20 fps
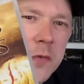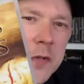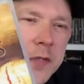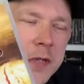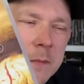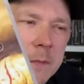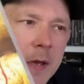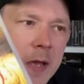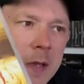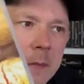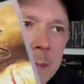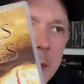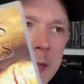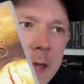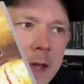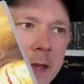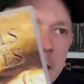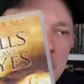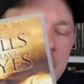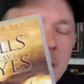was it
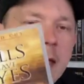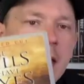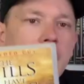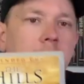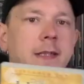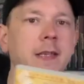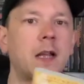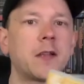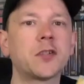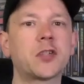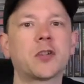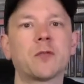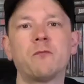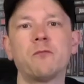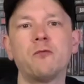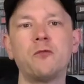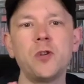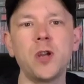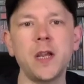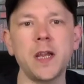maybe? He done
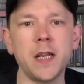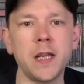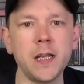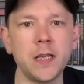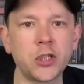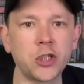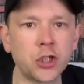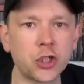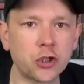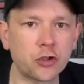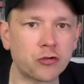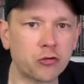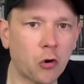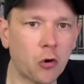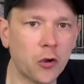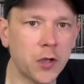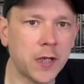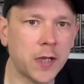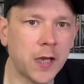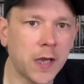some really
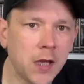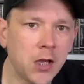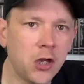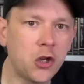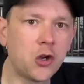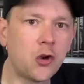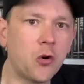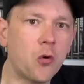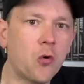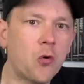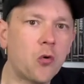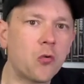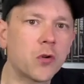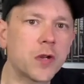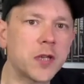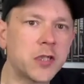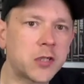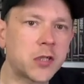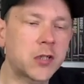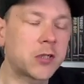striking,
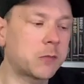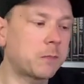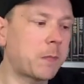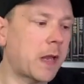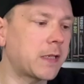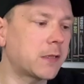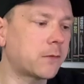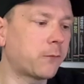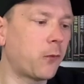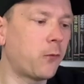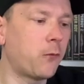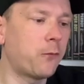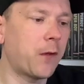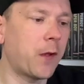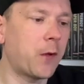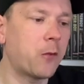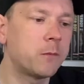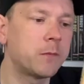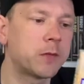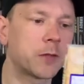gory, suspenseful
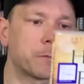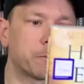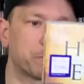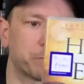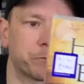films